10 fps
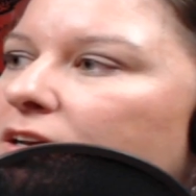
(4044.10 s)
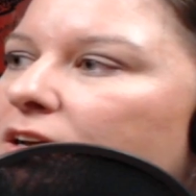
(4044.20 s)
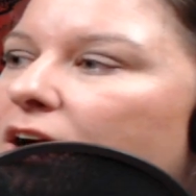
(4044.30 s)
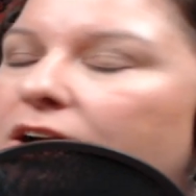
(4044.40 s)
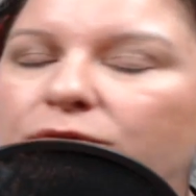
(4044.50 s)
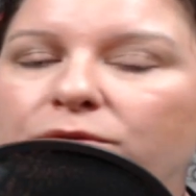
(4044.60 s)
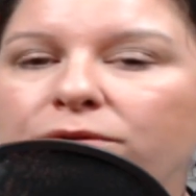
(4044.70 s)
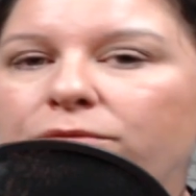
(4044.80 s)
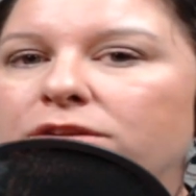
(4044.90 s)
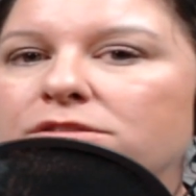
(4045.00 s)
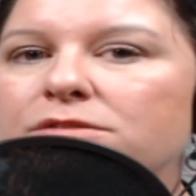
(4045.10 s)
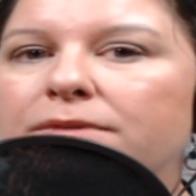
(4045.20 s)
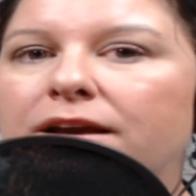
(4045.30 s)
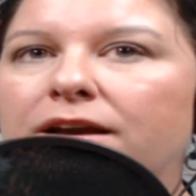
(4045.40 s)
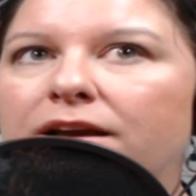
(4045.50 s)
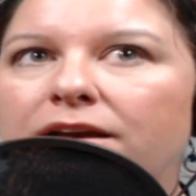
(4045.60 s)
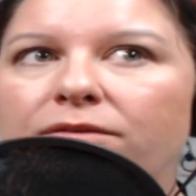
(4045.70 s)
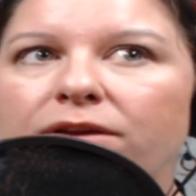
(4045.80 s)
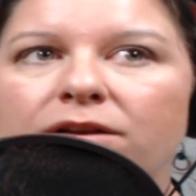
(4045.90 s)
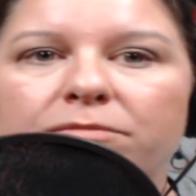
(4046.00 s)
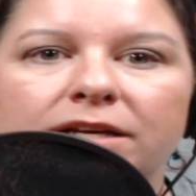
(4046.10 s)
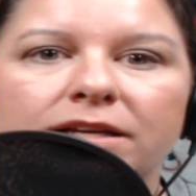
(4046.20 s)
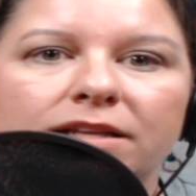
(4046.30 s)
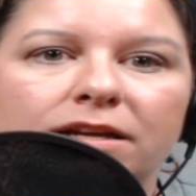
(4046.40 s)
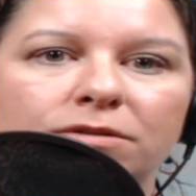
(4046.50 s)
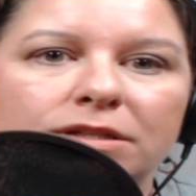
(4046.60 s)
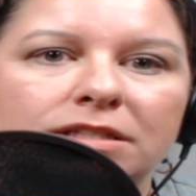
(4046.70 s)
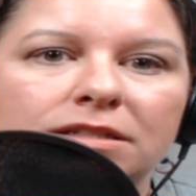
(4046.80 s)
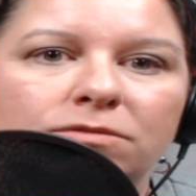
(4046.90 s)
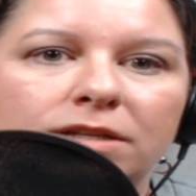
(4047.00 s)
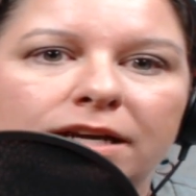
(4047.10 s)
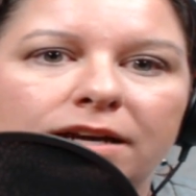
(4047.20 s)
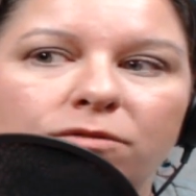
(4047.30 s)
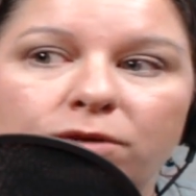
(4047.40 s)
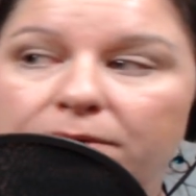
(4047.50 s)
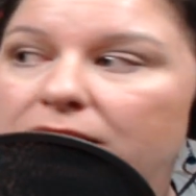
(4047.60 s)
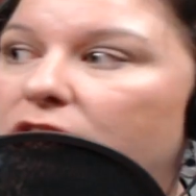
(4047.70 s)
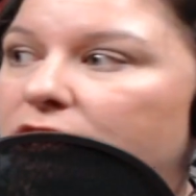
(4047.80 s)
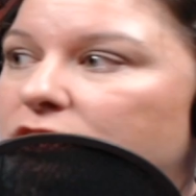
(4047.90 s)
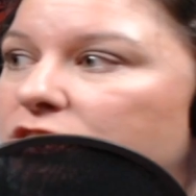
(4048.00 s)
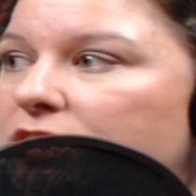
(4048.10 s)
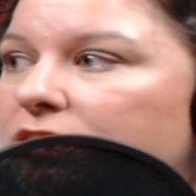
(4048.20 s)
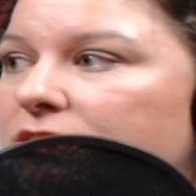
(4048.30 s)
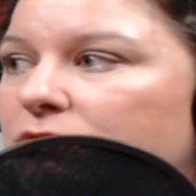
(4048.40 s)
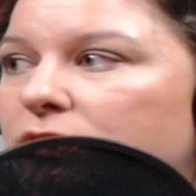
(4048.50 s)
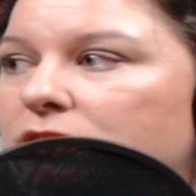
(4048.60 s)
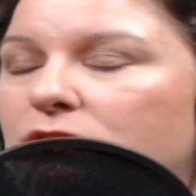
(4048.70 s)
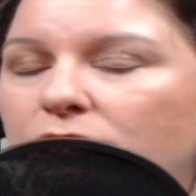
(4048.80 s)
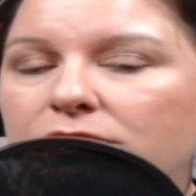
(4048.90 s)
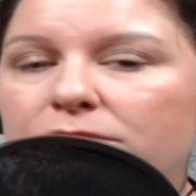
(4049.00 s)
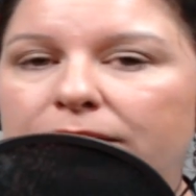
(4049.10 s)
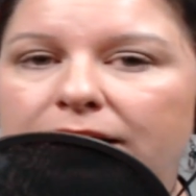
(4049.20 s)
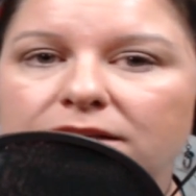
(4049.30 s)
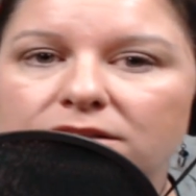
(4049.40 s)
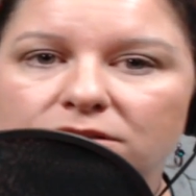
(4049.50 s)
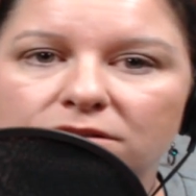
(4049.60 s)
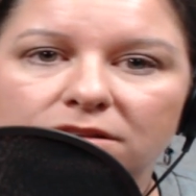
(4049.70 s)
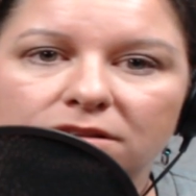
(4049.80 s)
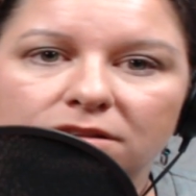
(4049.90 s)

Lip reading: Yeah. We used to make in a plant that I worked in. We made cottage cheese, and we sold the whey to the